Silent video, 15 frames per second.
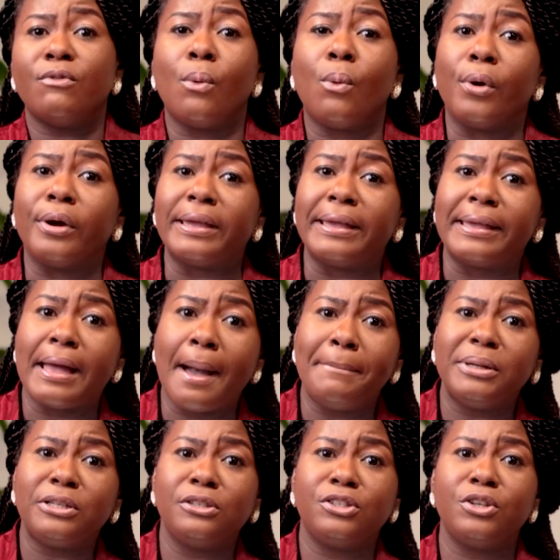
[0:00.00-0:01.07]
amounting to
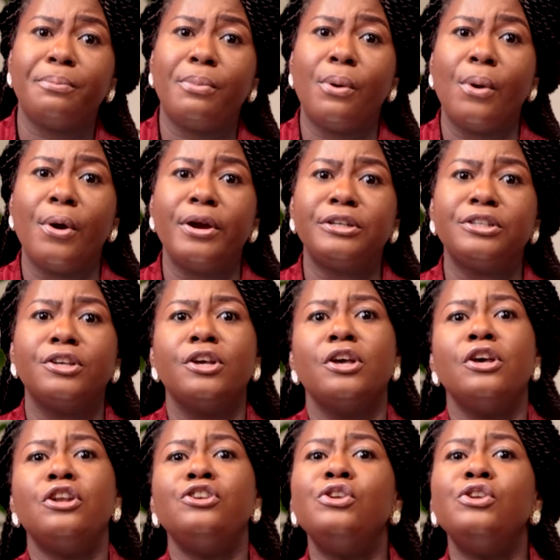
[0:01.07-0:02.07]
$3 billion to